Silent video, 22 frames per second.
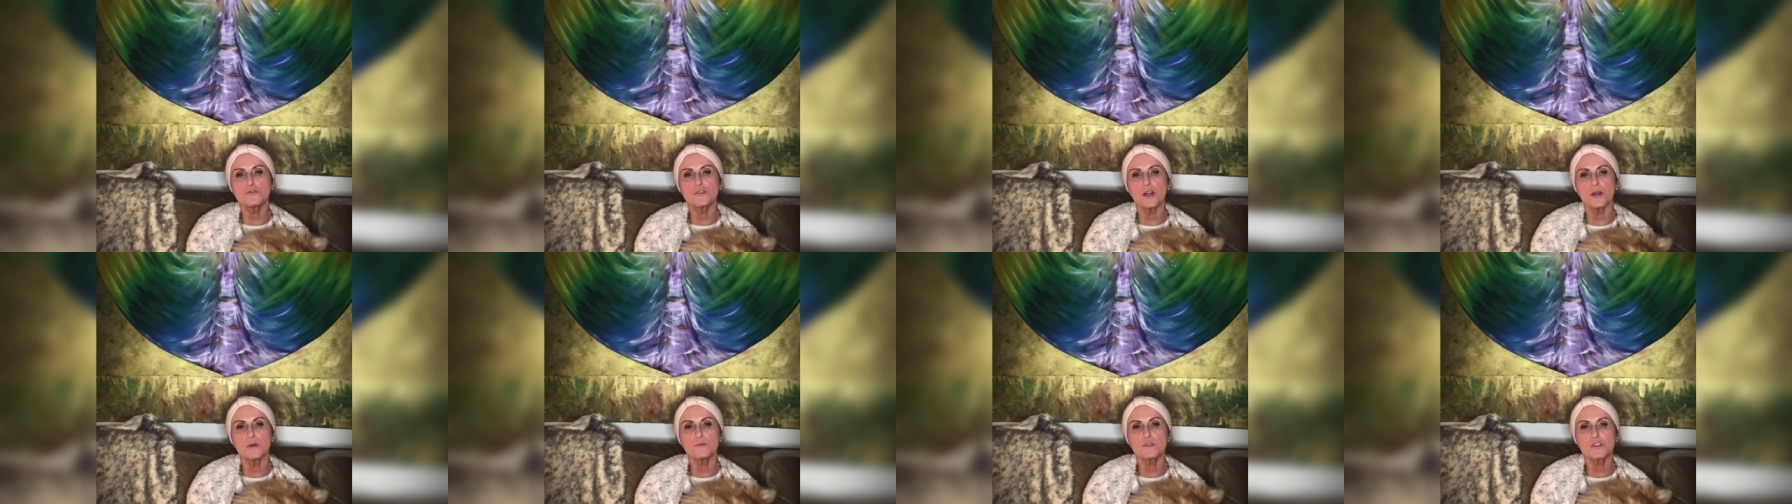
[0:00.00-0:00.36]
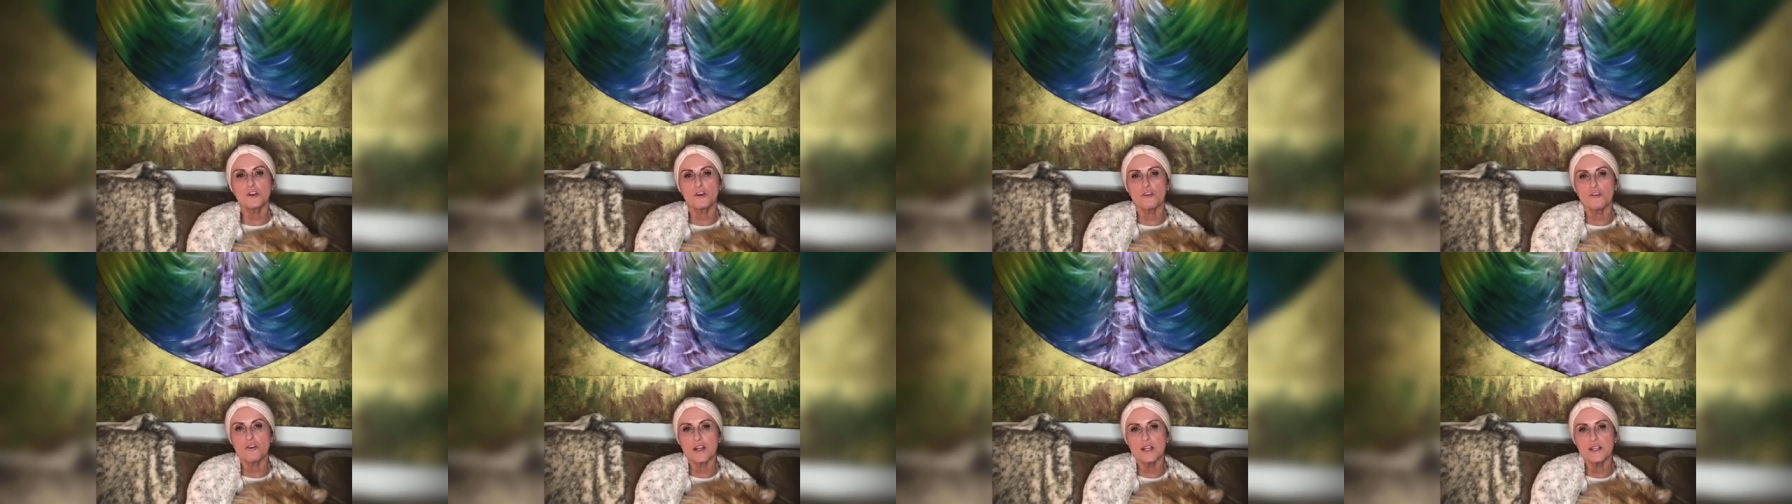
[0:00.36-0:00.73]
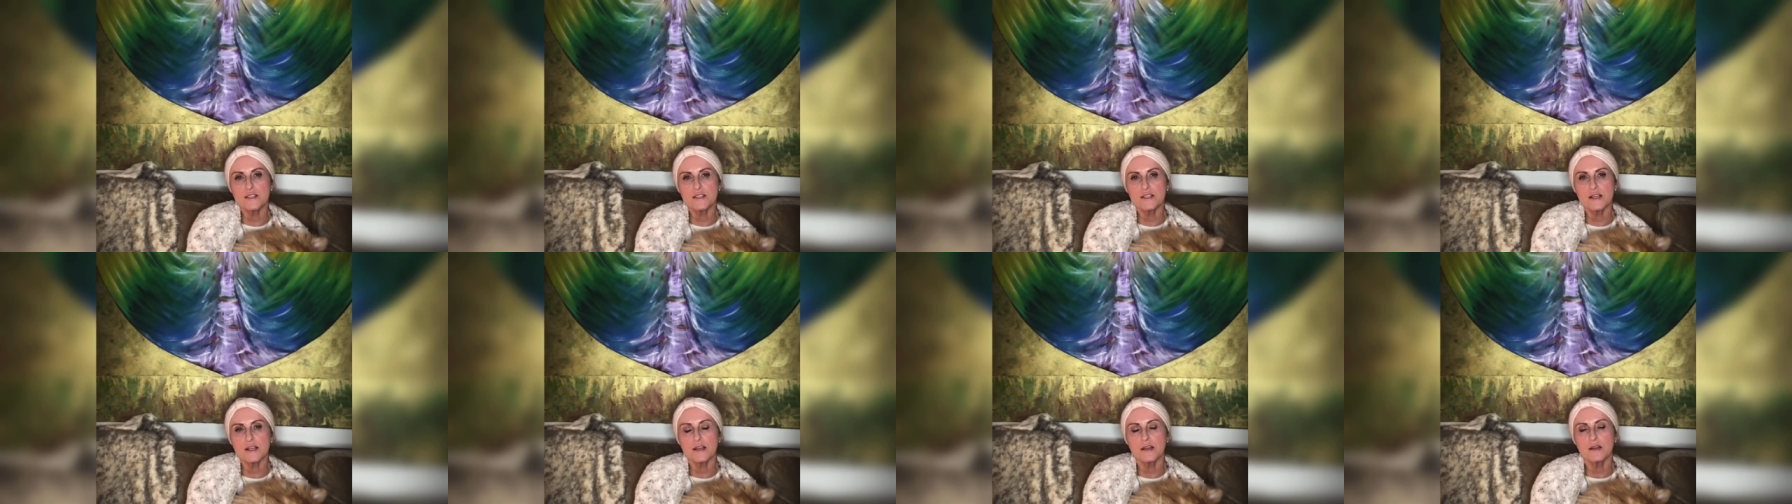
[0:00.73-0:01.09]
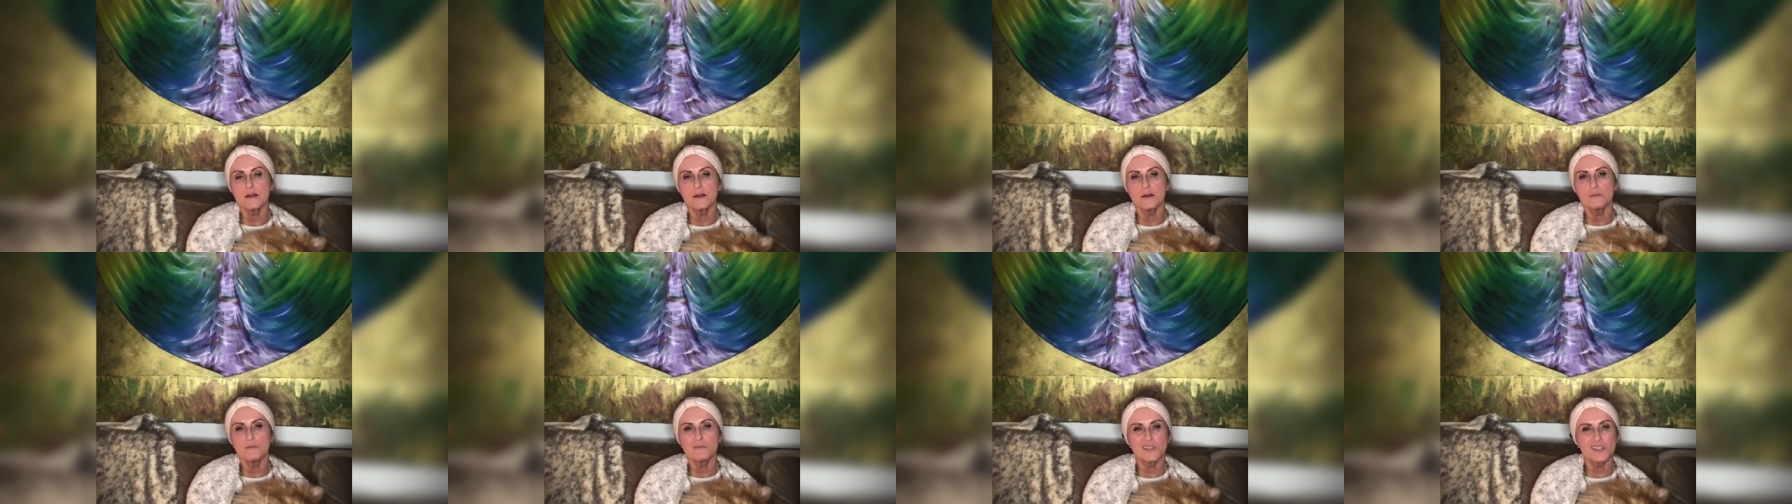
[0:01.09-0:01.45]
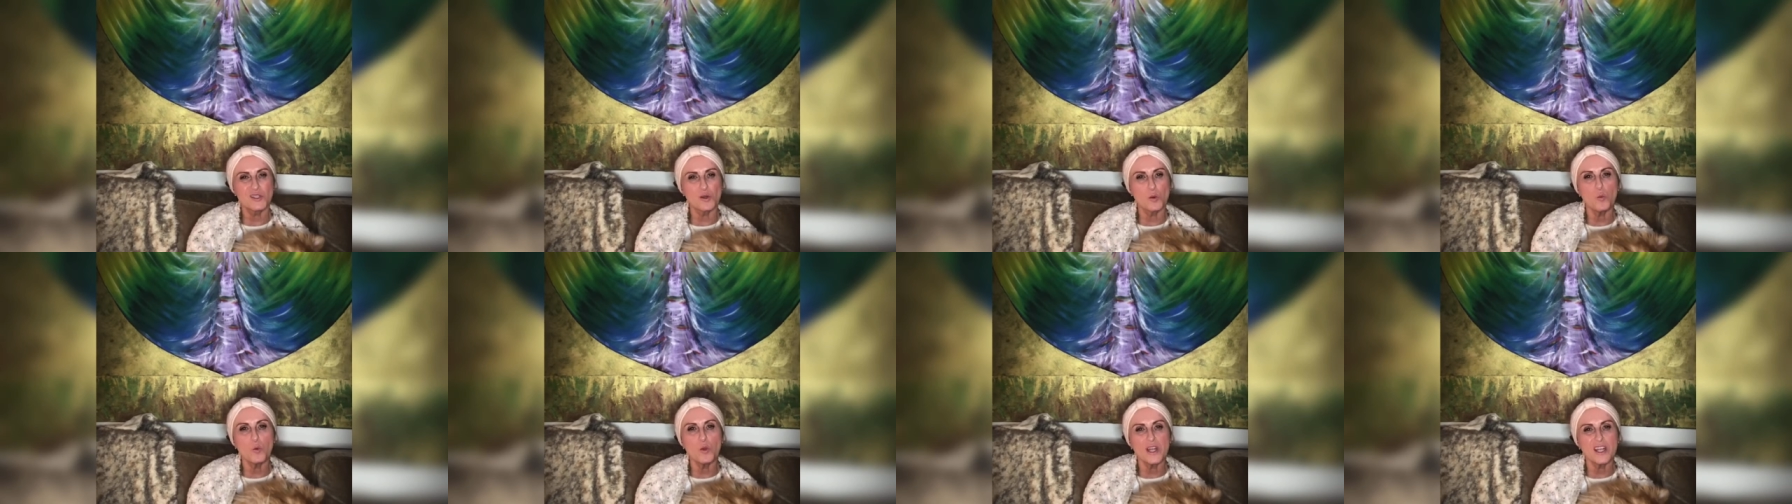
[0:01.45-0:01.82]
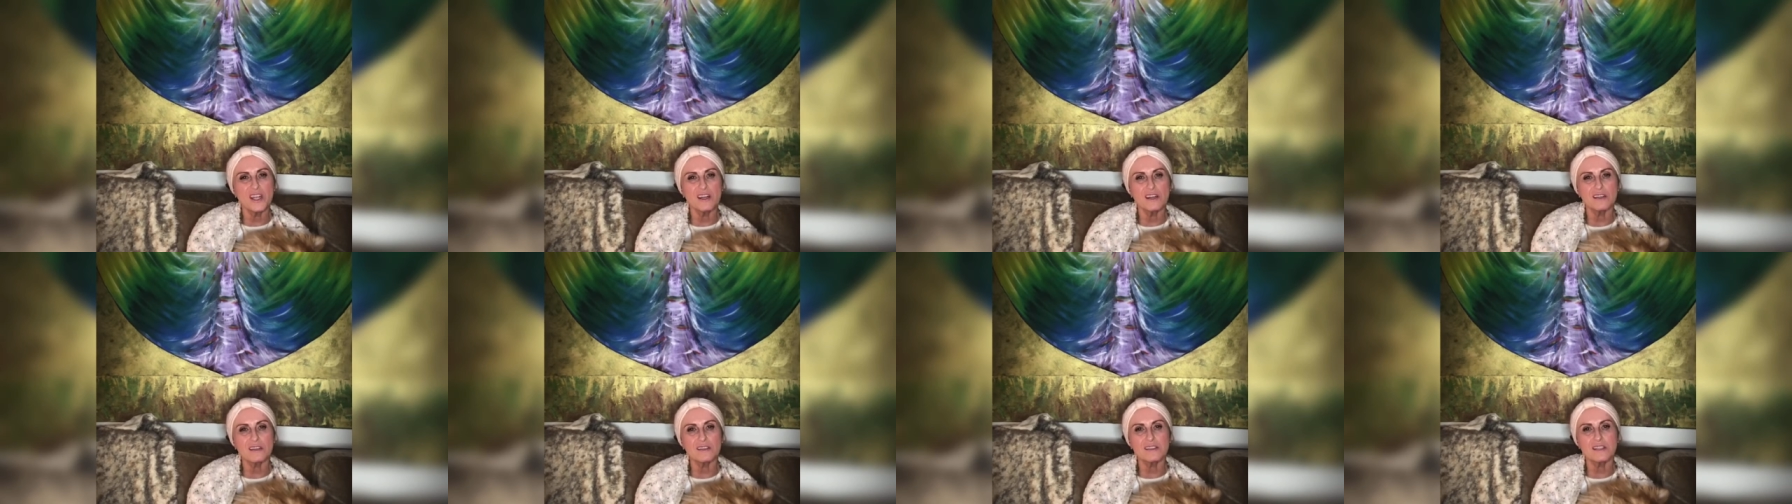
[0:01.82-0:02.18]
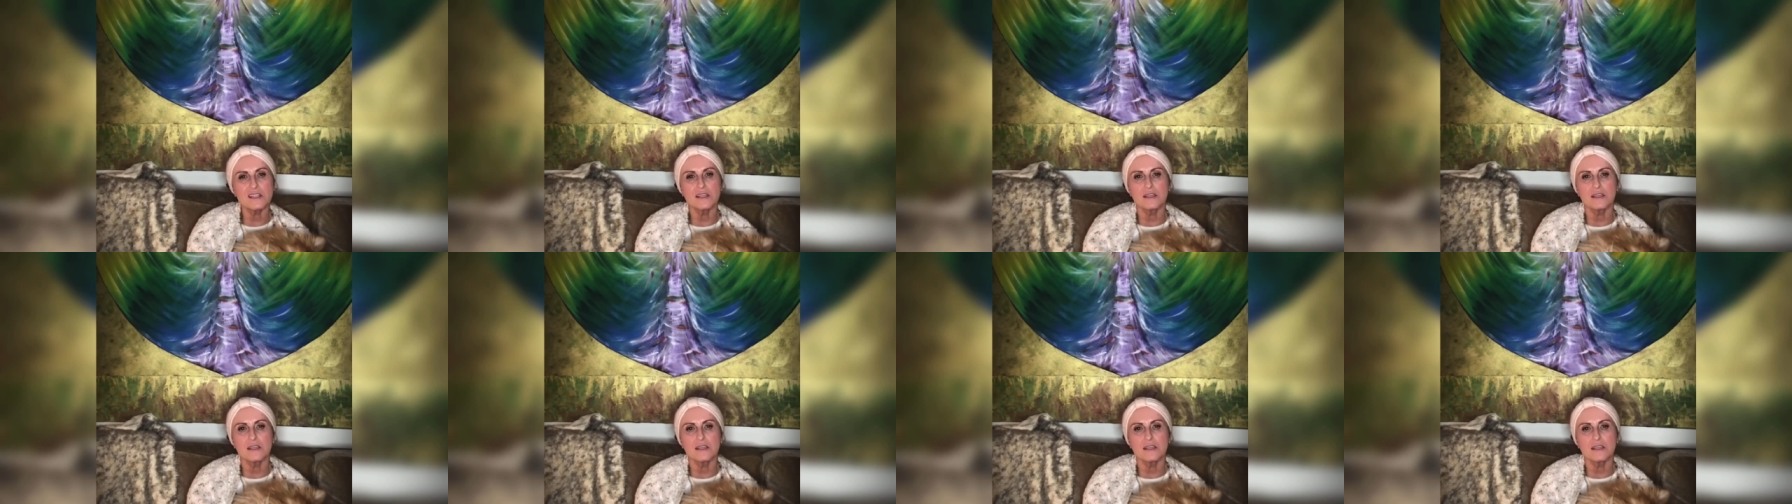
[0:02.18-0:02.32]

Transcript: It was crazy, so weird.